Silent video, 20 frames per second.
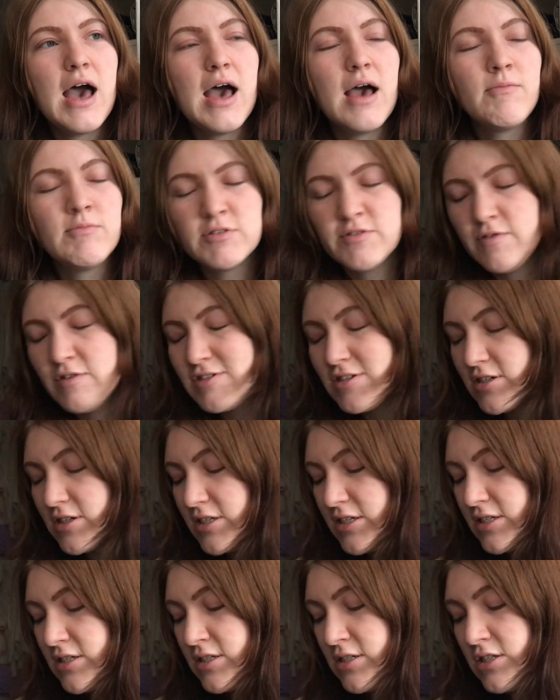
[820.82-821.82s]
And when she falls to her
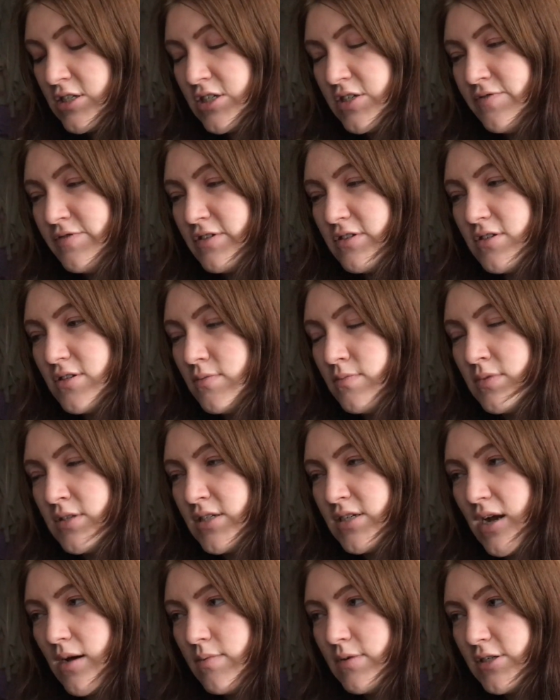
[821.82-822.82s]
knees, she feels something
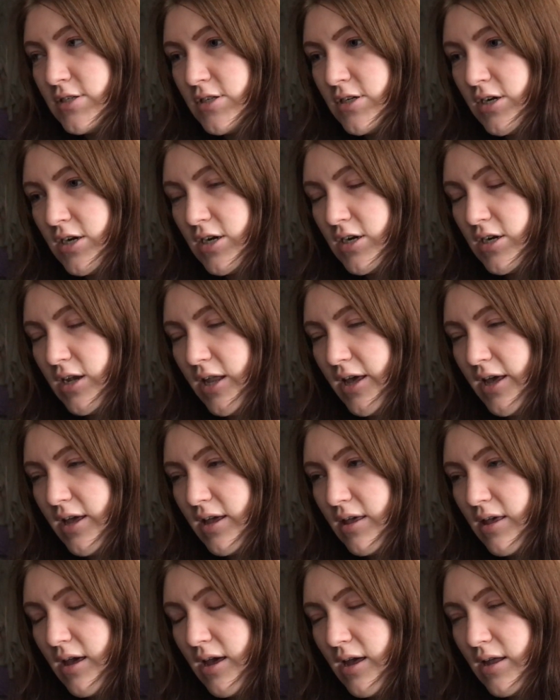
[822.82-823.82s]
stab into her
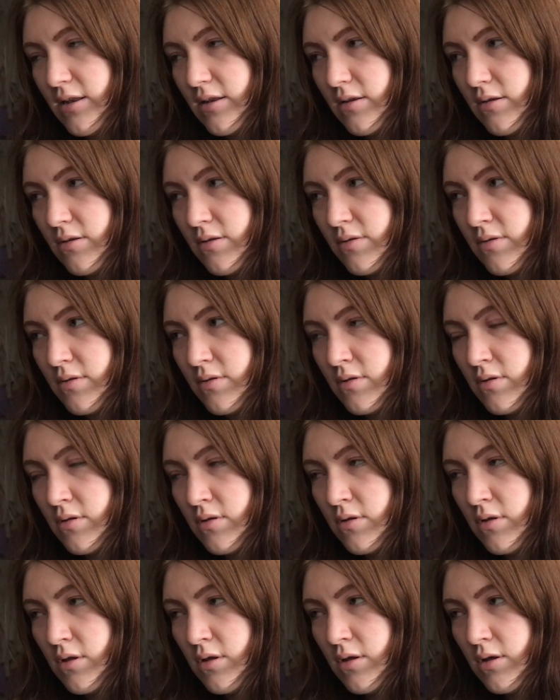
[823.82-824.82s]
leg, and
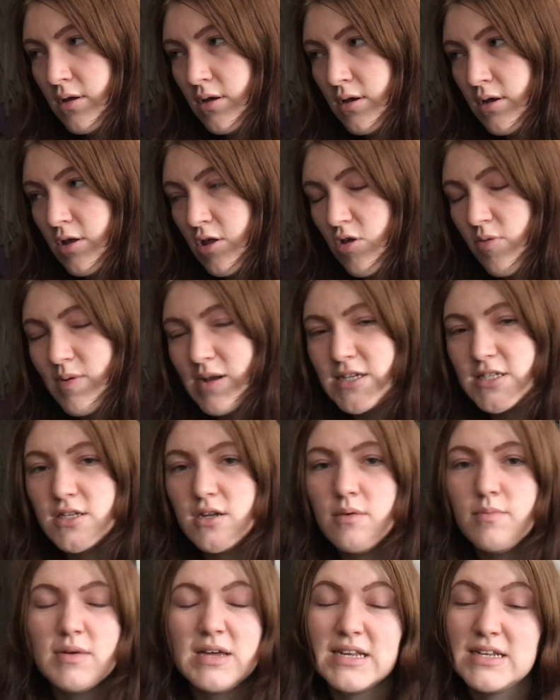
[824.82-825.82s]
she picks it
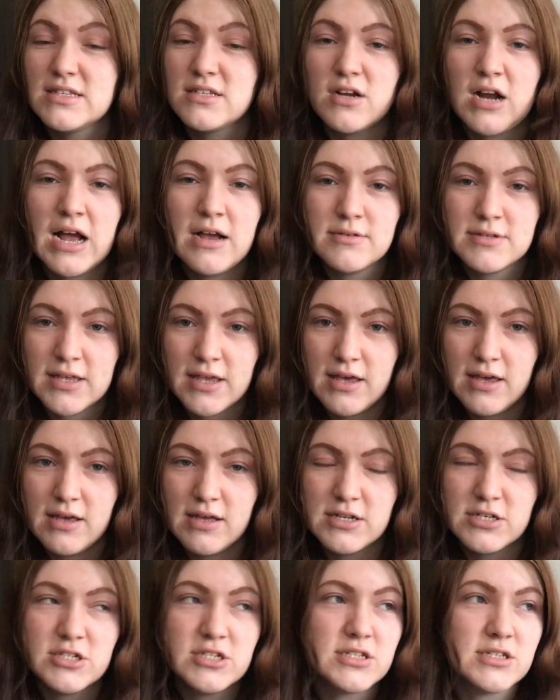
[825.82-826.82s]
up, and it's her house key,
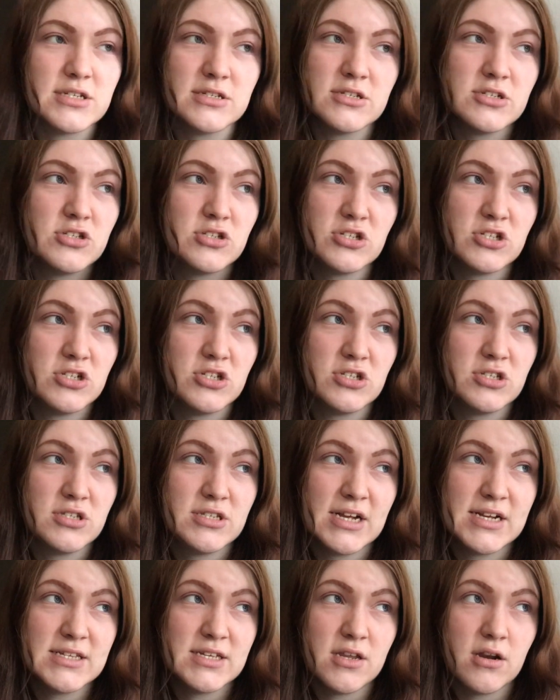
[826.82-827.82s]
and she just
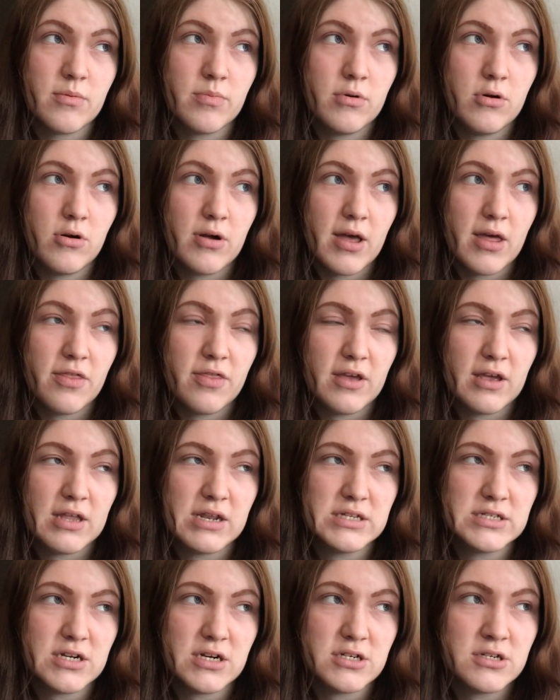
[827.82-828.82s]
sticks it in her pocket thinking
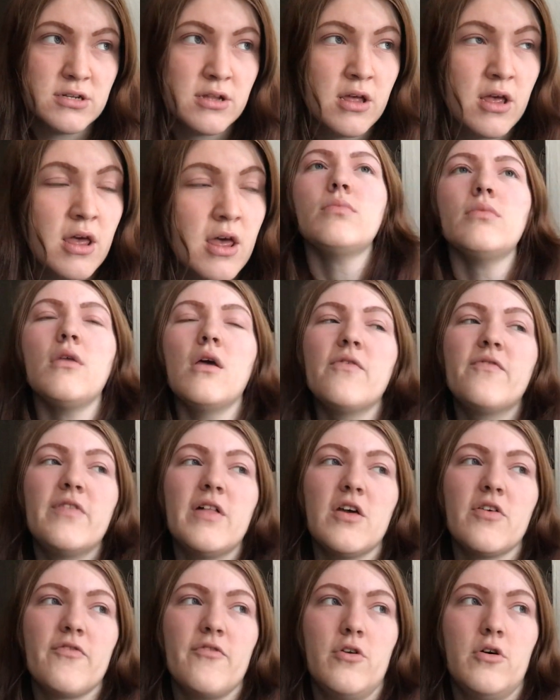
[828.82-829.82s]
it's hers.
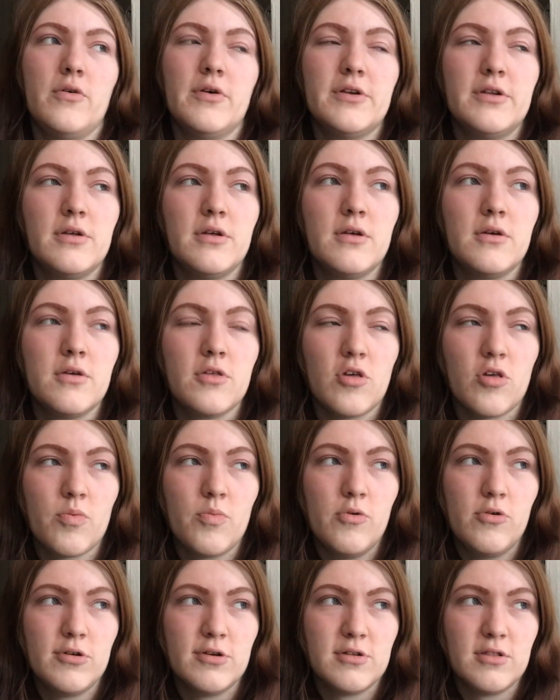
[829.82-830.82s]
Flash forward, she's
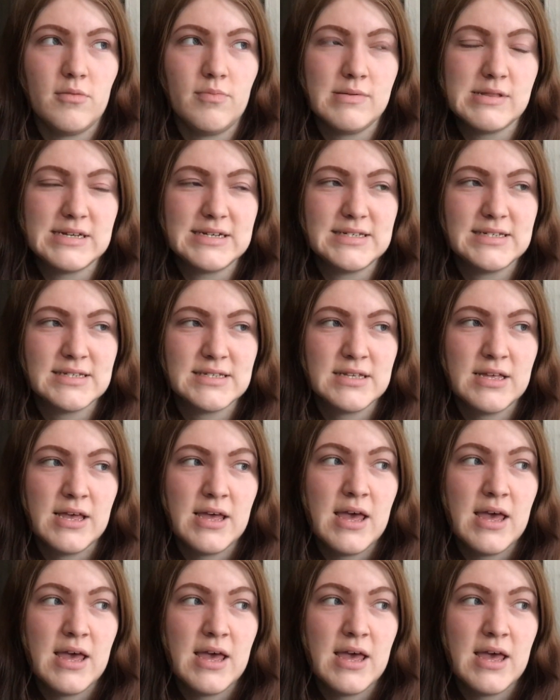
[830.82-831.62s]
spoken to the police,